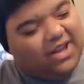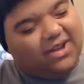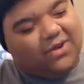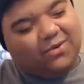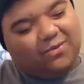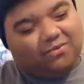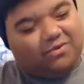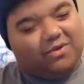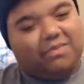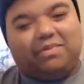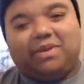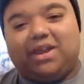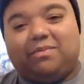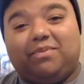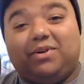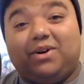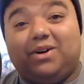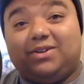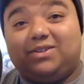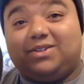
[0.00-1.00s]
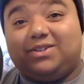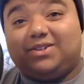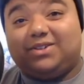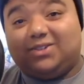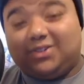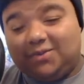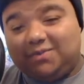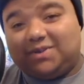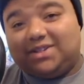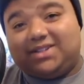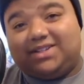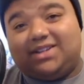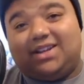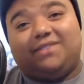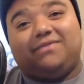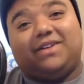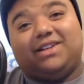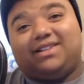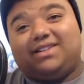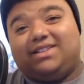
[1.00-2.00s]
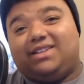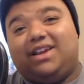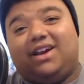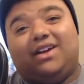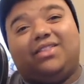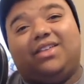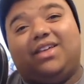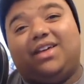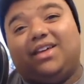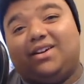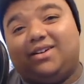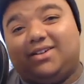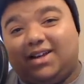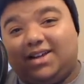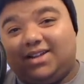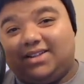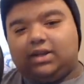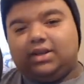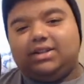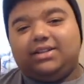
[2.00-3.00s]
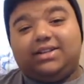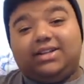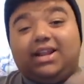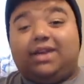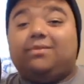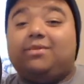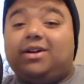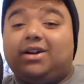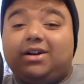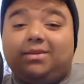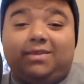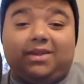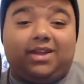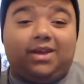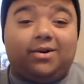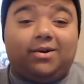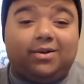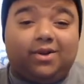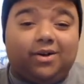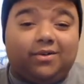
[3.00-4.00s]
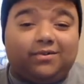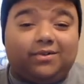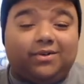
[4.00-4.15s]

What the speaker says: ripping apart stupid stuff I see on the internet. Today we're going to be going over